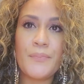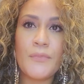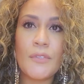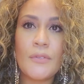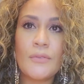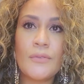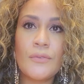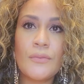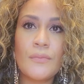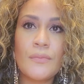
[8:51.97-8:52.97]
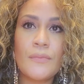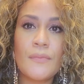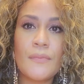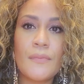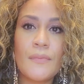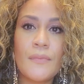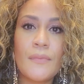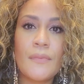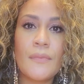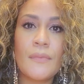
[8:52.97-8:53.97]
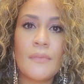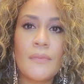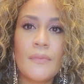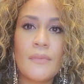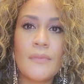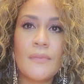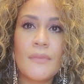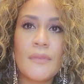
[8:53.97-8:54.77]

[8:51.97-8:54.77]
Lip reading: Nobody speaks.